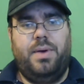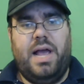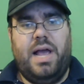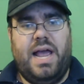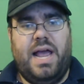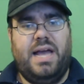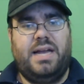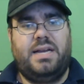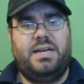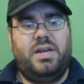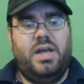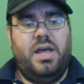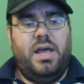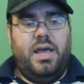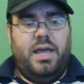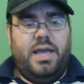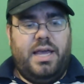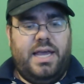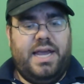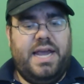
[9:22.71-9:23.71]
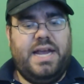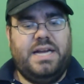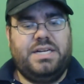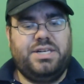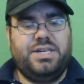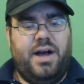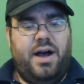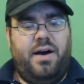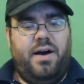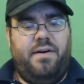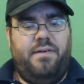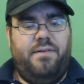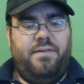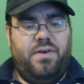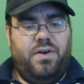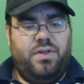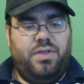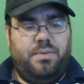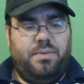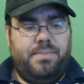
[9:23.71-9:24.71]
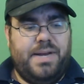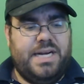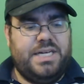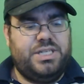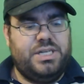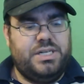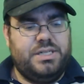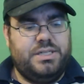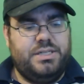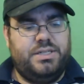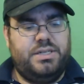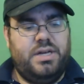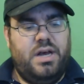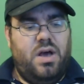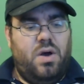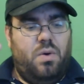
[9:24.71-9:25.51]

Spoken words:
And each of the missions